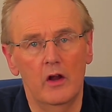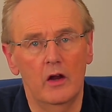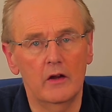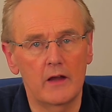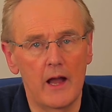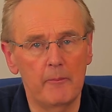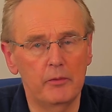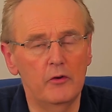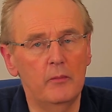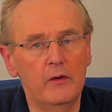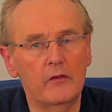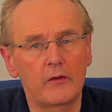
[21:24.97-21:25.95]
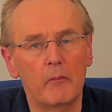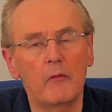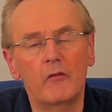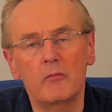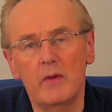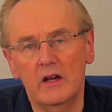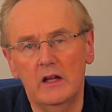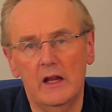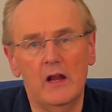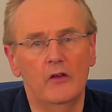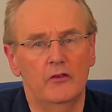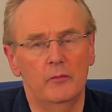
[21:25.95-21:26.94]
and Kaplan had been someone for many
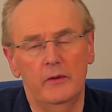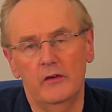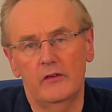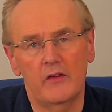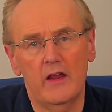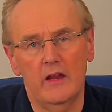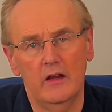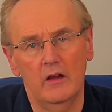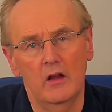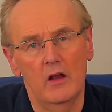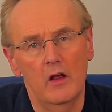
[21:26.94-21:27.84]
years who had been saying